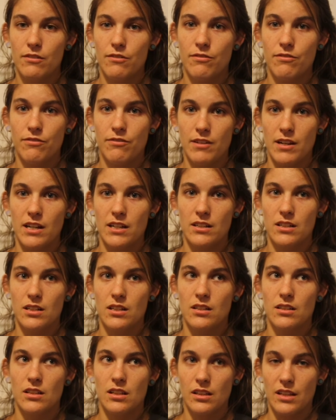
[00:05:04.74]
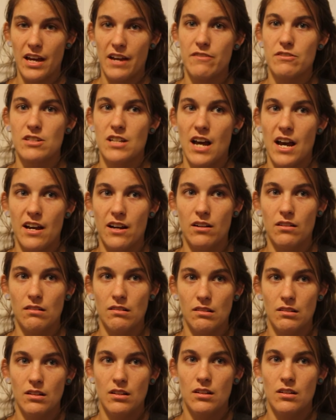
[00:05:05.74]
fit the
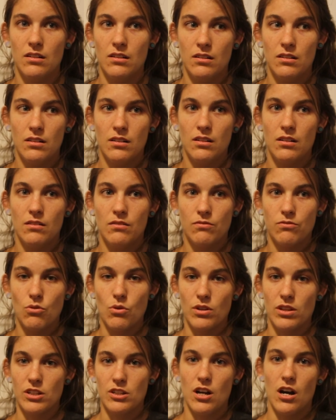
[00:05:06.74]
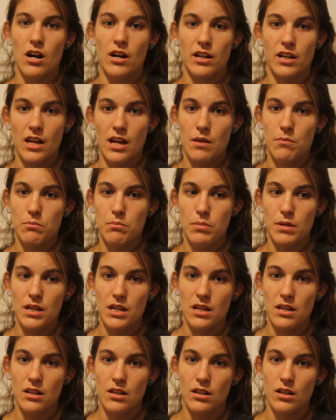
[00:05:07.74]
lifestyle for the dog and
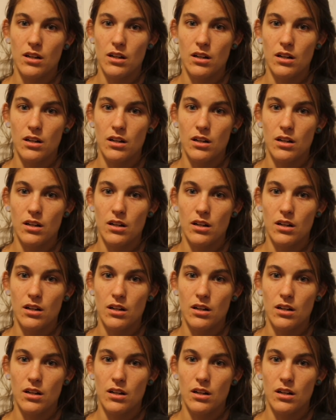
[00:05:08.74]
be,